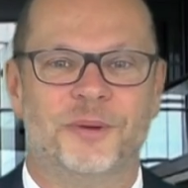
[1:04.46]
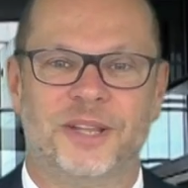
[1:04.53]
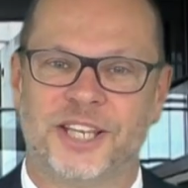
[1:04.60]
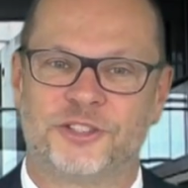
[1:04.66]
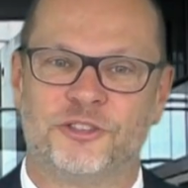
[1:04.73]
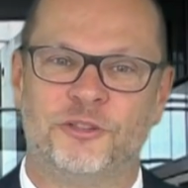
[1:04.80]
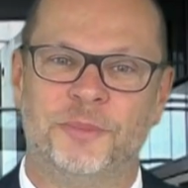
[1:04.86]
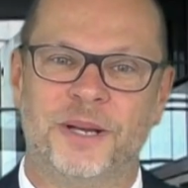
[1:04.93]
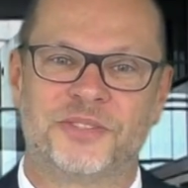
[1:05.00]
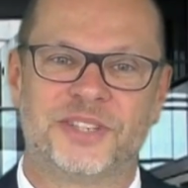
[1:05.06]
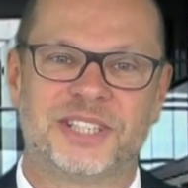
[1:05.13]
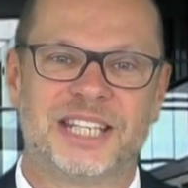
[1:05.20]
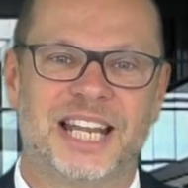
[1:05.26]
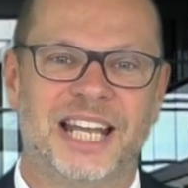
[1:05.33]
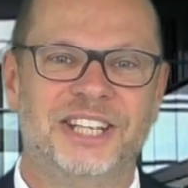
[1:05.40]
Well, that's all from us
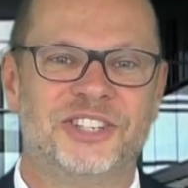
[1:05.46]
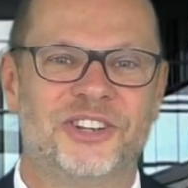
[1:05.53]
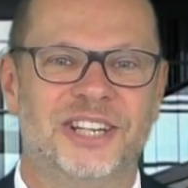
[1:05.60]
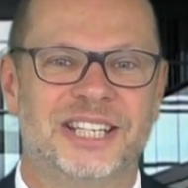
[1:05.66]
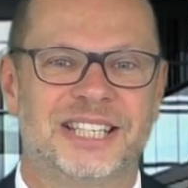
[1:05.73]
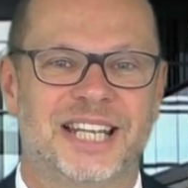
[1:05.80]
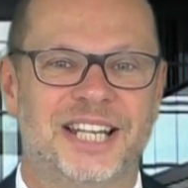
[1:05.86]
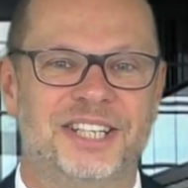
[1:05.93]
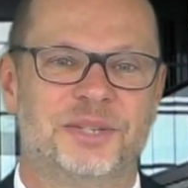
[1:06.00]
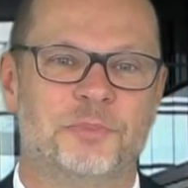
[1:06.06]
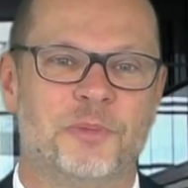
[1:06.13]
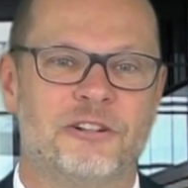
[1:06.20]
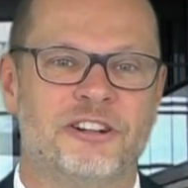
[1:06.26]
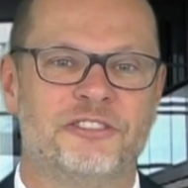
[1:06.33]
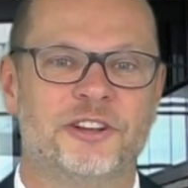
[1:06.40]
for today. Join us again
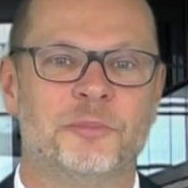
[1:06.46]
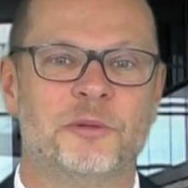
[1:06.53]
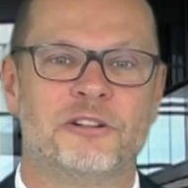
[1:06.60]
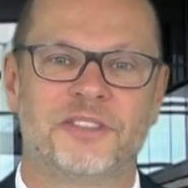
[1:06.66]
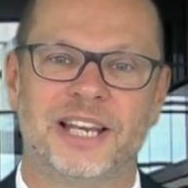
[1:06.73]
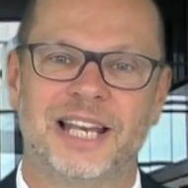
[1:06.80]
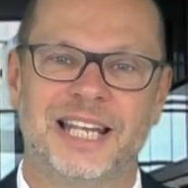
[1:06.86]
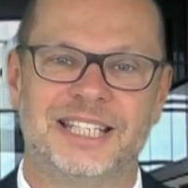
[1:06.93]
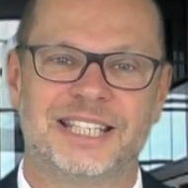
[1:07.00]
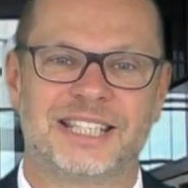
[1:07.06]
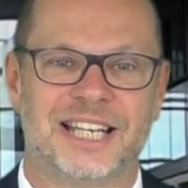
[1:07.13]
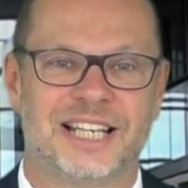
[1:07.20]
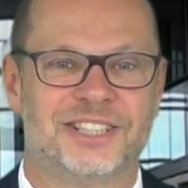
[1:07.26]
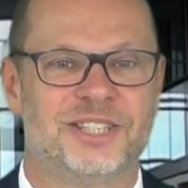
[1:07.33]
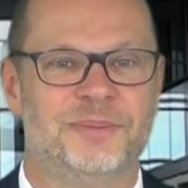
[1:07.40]
tomorrow for more of the
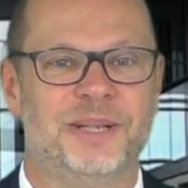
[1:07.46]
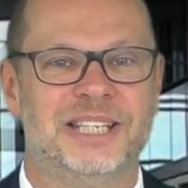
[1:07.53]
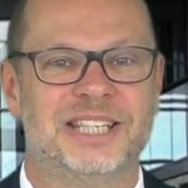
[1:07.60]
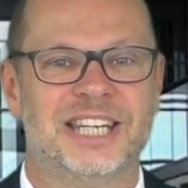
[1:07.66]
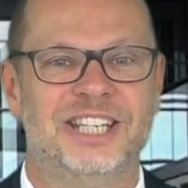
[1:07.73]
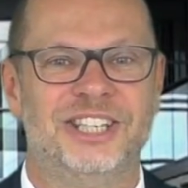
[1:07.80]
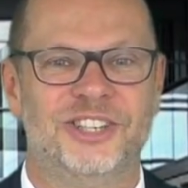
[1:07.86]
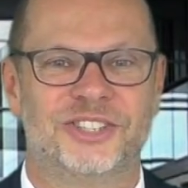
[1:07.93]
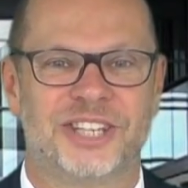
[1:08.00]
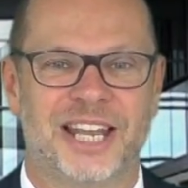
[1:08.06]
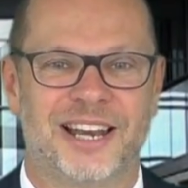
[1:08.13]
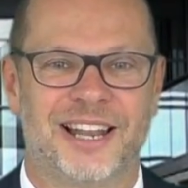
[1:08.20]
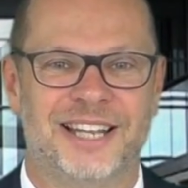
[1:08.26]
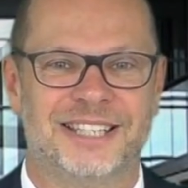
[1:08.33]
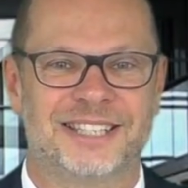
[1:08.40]
latest LGBT news
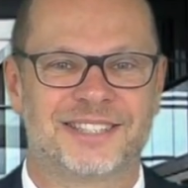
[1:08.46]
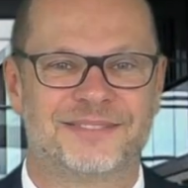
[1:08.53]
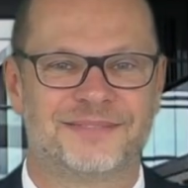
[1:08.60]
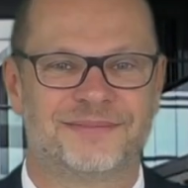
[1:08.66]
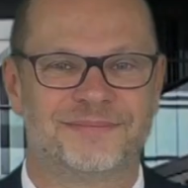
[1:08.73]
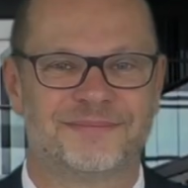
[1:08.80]
headlines.